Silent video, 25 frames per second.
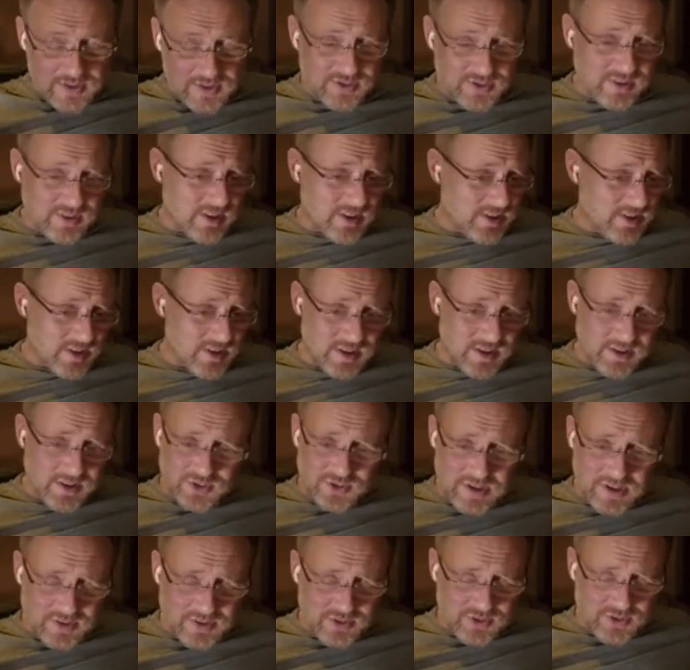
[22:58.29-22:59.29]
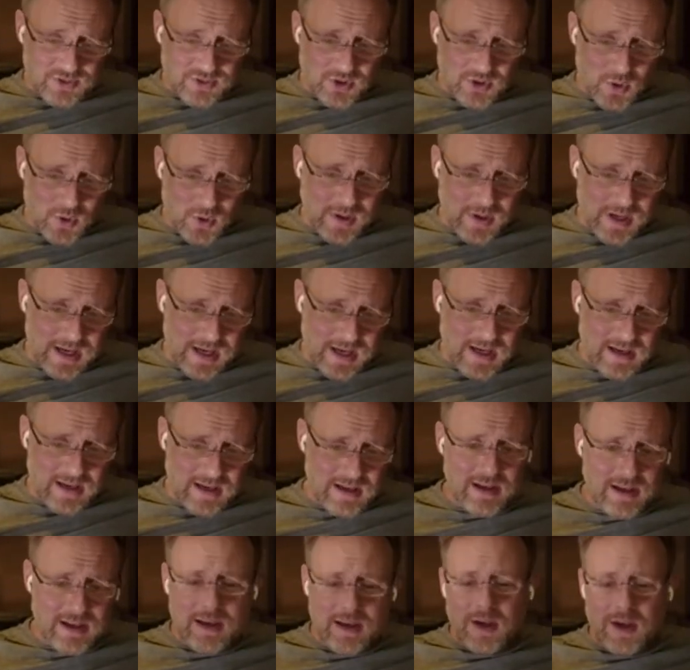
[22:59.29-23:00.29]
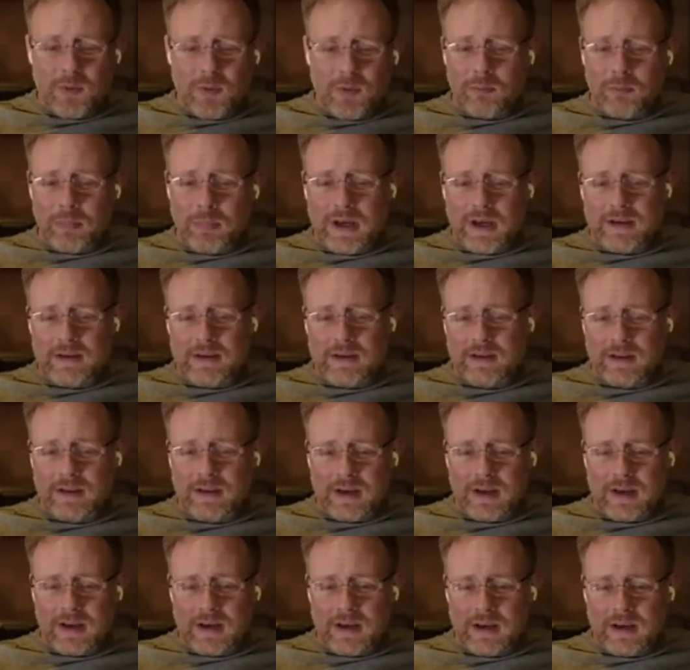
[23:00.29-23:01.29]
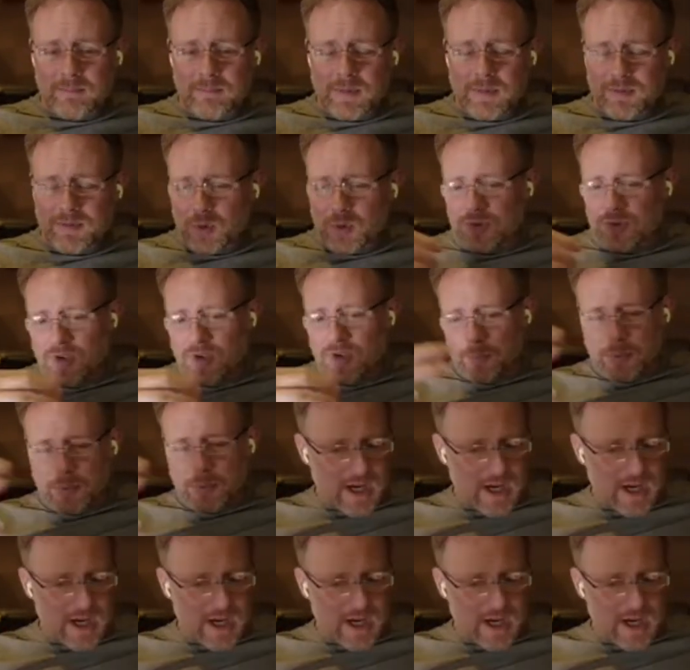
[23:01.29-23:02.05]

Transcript: It's in a sense, it's okay, but of course, there are